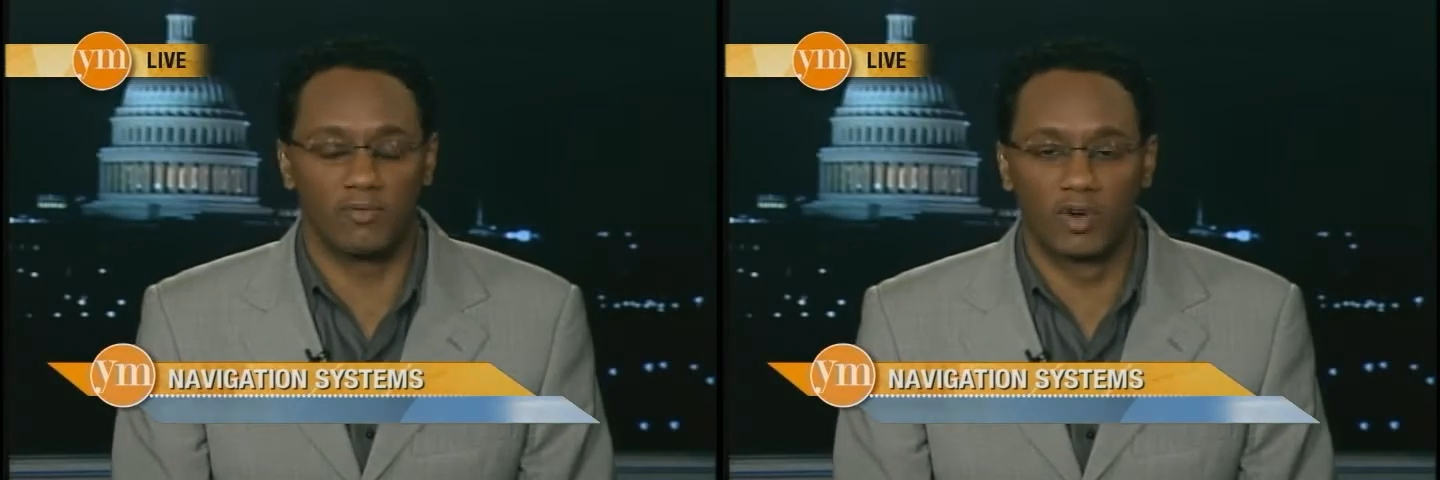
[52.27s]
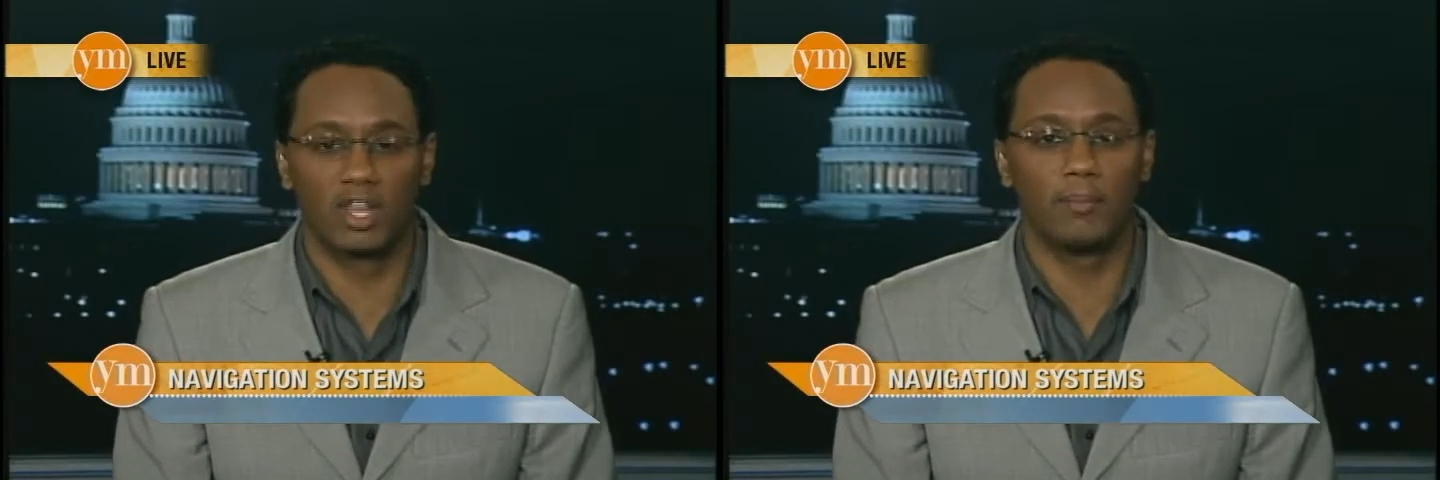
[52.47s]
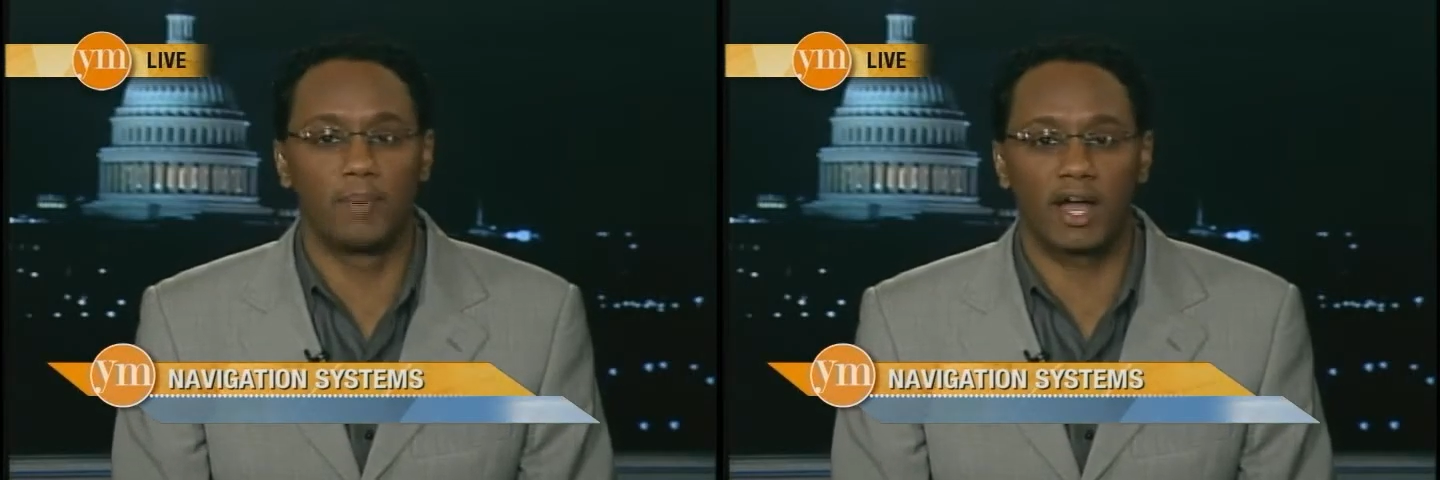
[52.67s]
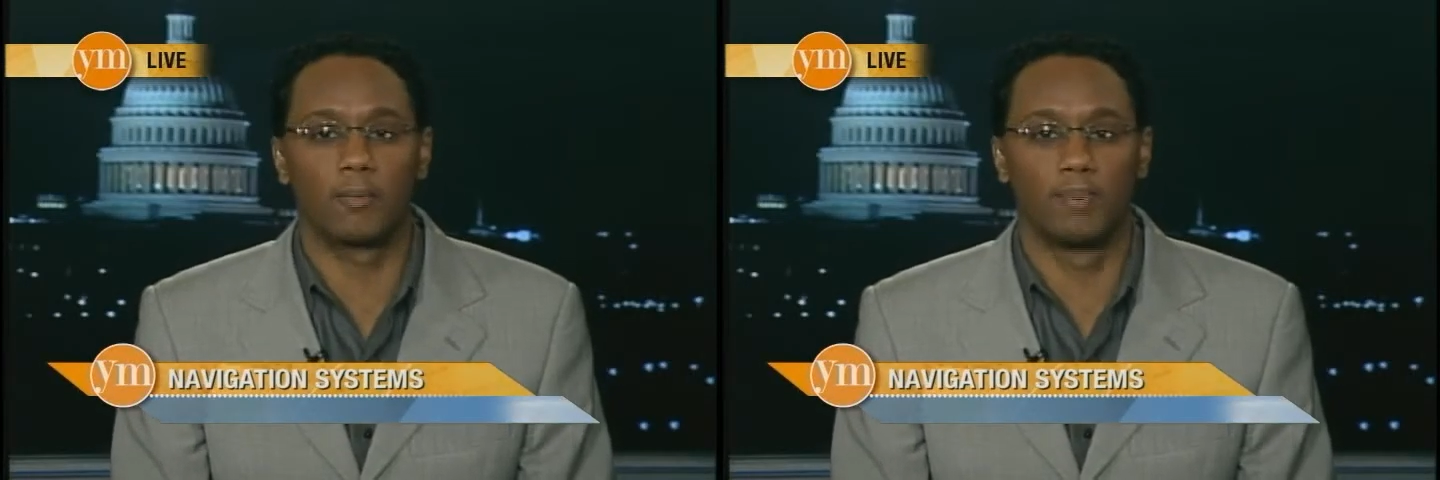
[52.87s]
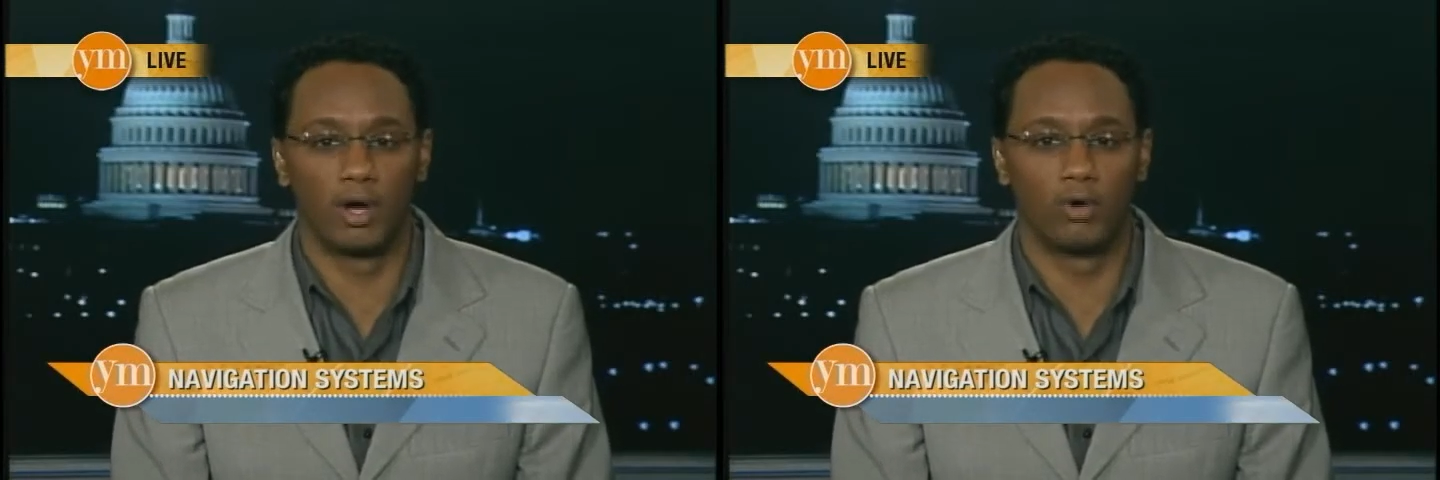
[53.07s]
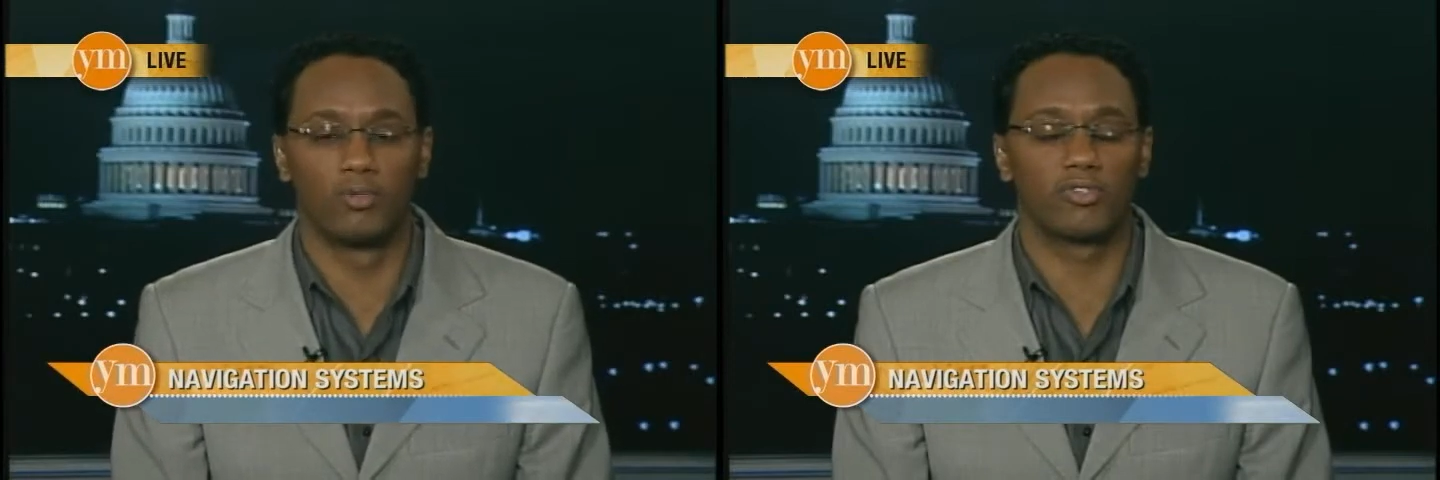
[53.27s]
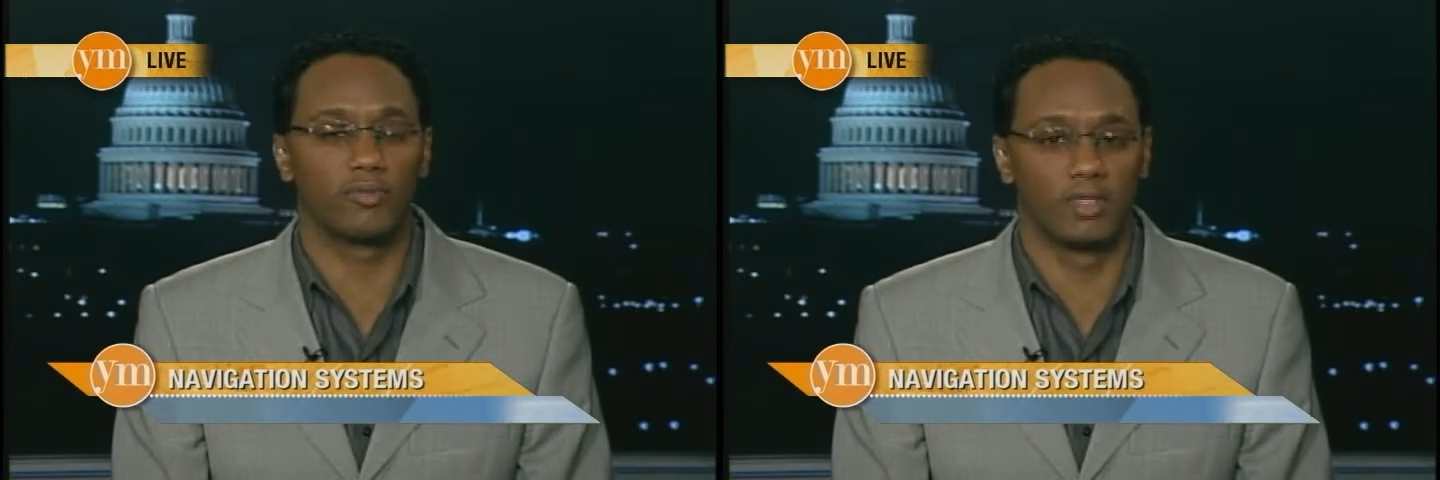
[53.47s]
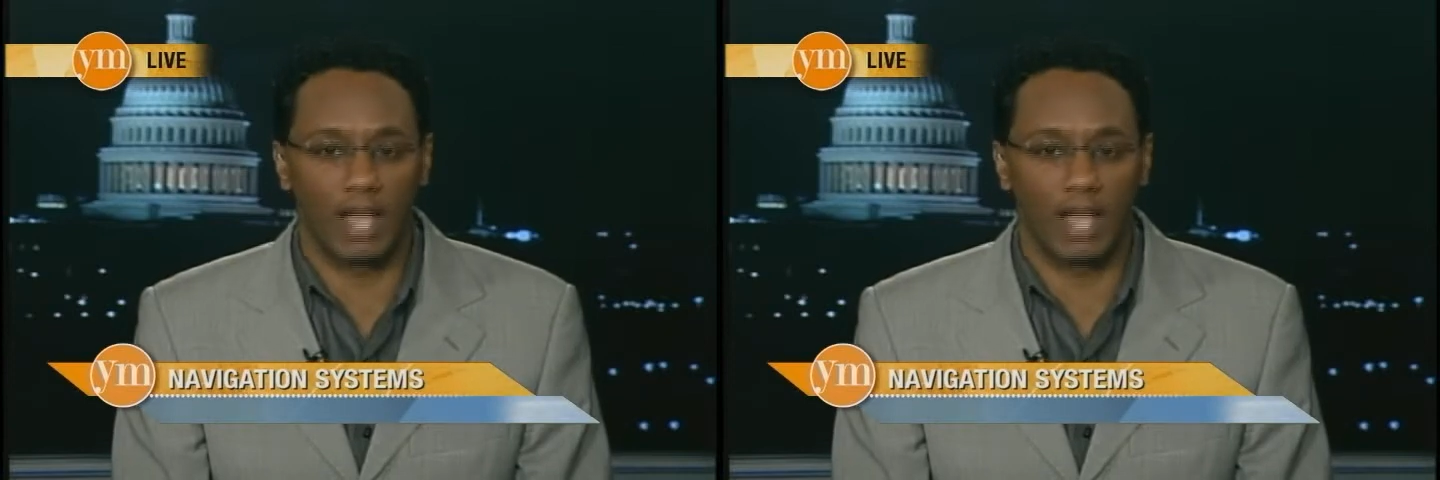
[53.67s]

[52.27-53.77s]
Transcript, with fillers: really bare bones.